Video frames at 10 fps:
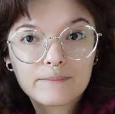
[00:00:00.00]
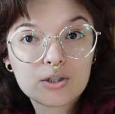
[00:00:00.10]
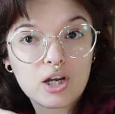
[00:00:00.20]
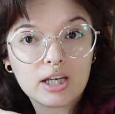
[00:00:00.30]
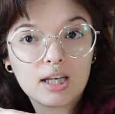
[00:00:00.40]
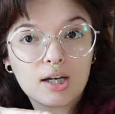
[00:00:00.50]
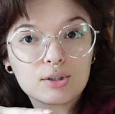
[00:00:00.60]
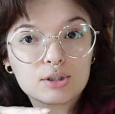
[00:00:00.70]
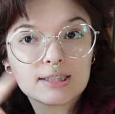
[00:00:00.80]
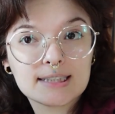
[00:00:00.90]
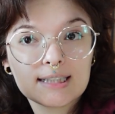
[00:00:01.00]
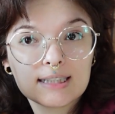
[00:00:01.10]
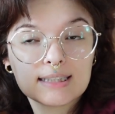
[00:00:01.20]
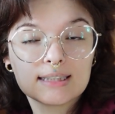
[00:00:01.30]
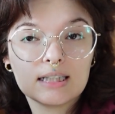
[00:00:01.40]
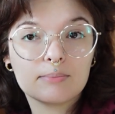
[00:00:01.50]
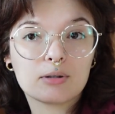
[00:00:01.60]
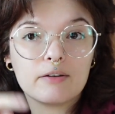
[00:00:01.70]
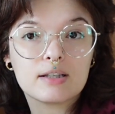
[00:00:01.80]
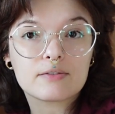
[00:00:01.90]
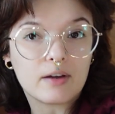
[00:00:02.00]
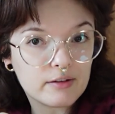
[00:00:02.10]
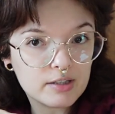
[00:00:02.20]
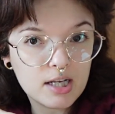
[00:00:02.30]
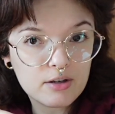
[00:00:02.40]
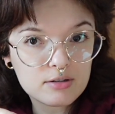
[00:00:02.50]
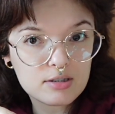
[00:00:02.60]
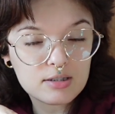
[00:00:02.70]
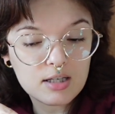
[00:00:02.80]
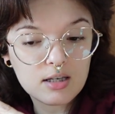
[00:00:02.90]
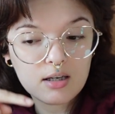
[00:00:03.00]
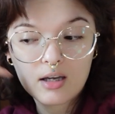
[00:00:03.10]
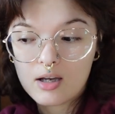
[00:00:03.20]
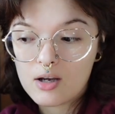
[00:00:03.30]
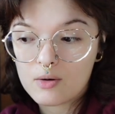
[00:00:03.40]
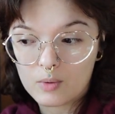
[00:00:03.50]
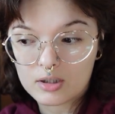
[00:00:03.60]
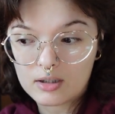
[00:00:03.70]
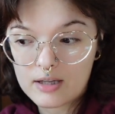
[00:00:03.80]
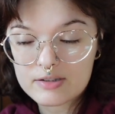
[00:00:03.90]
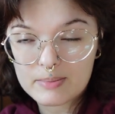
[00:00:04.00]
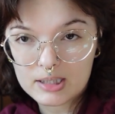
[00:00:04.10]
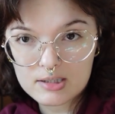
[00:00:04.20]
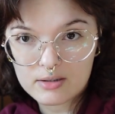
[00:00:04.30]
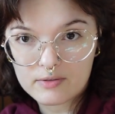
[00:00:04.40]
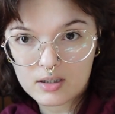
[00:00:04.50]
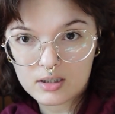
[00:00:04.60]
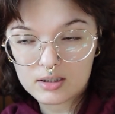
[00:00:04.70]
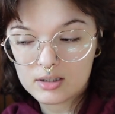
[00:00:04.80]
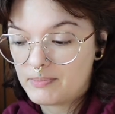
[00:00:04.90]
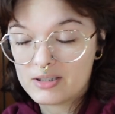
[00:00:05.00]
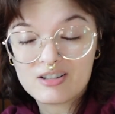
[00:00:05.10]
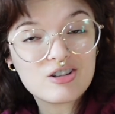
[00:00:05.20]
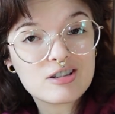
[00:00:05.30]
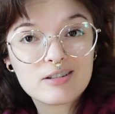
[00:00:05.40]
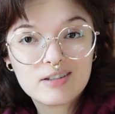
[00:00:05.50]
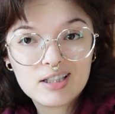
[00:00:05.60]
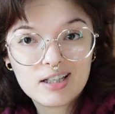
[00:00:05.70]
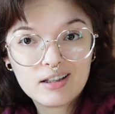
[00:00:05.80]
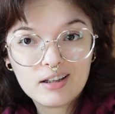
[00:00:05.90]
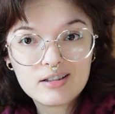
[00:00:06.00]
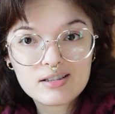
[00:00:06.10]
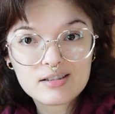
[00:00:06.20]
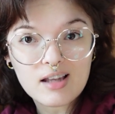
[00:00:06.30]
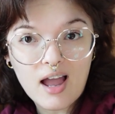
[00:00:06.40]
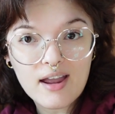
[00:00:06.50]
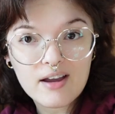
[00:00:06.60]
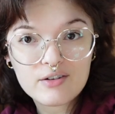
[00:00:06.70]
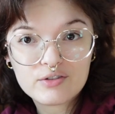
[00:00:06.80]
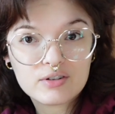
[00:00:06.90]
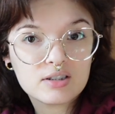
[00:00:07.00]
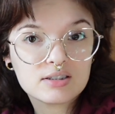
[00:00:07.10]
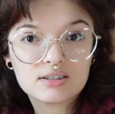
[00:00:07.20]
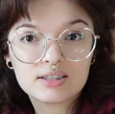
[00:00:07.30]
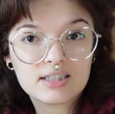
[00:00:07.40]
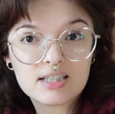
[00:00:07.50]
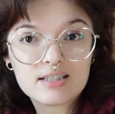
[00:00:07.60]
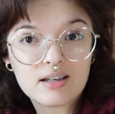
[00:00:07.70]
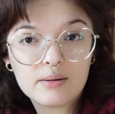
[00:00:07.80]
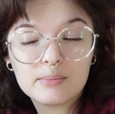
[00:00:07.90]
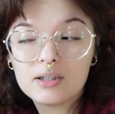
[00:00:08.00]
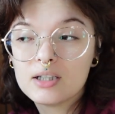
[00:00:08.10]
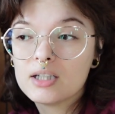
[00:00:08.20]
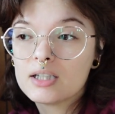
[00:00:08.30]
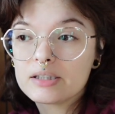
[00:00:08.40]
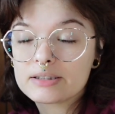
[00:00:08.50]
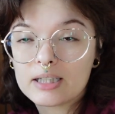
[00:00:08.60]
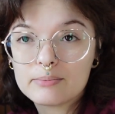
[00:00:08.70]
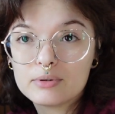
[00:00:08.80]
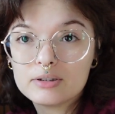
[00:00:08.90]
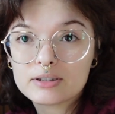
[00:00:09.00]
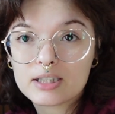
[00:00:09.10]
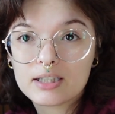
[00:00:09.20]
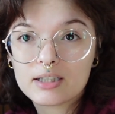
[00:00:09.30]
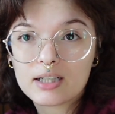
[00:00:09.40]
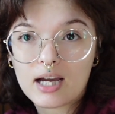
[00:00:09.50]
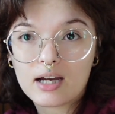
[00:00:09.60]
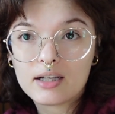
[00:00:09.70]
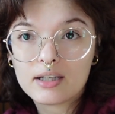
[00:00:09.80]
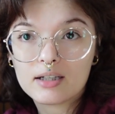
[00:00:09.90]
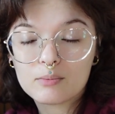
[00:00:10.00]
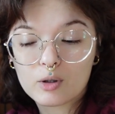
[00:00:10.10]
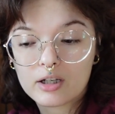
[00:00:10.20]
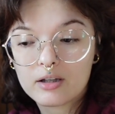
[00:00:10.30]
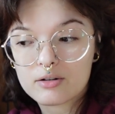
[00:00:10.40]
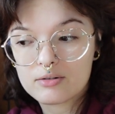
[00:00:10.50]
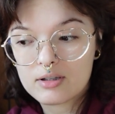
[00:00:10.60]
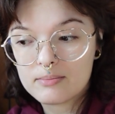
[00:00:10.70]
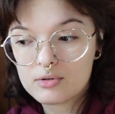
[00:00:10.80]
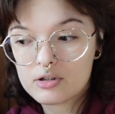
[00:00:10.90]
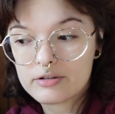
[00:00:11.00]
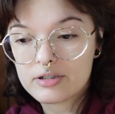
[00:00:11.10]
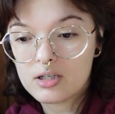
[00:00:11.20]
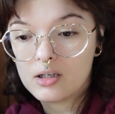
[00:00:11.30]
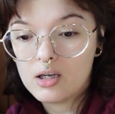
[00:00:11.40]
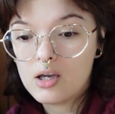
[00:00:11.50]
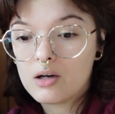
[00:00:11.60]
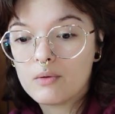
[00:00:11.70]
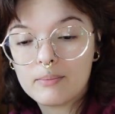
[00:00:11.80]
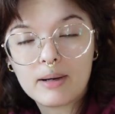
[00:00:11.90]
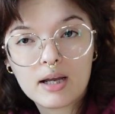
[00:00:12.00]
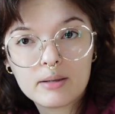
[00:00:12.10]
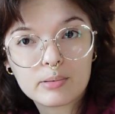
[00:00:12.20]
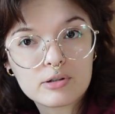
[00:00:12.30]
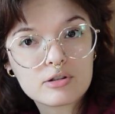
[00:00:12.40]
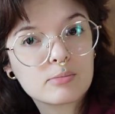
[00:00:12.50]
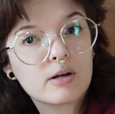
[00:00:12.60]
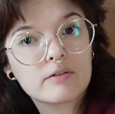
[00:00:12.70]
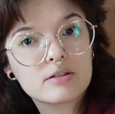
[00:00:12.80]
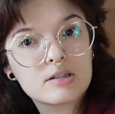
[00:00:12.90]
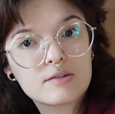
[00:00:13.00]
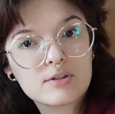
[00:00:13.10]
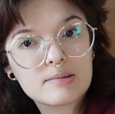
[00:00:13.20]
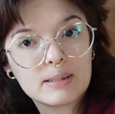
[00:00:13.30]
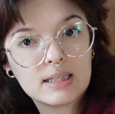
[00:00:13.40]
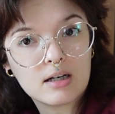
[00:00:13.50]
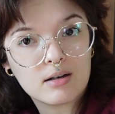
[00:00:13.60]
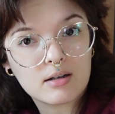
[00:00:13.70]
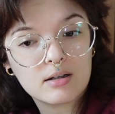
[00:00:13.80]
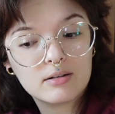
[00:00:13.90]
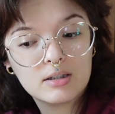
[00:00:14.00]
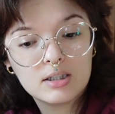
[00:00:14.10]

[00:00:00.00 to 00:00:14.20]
checking out the previous 5 videos to see what all I've spun so far. But the gist of it is I have 60 some samples, and I am working through them to see what my personal preferences for spinning are,